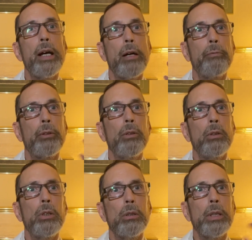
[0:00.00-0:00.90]

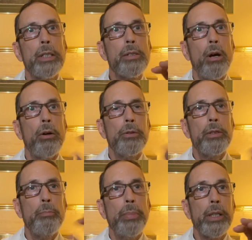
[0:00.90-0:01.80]
After all, it's hard
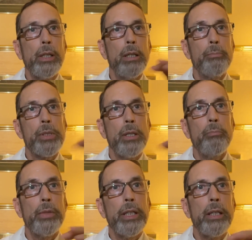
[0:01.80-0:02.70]
to pick up
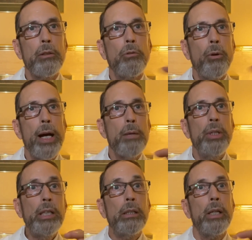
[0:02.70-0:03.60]
something and grab
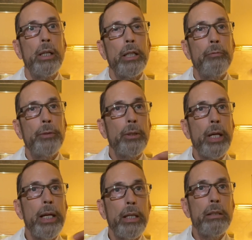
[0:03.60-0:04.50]
it if your
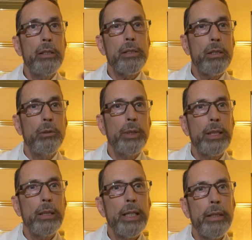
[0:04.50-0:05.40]
hand is
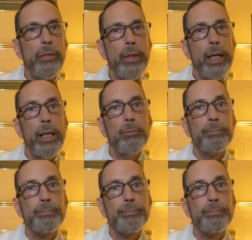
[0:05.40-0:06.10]
going like that.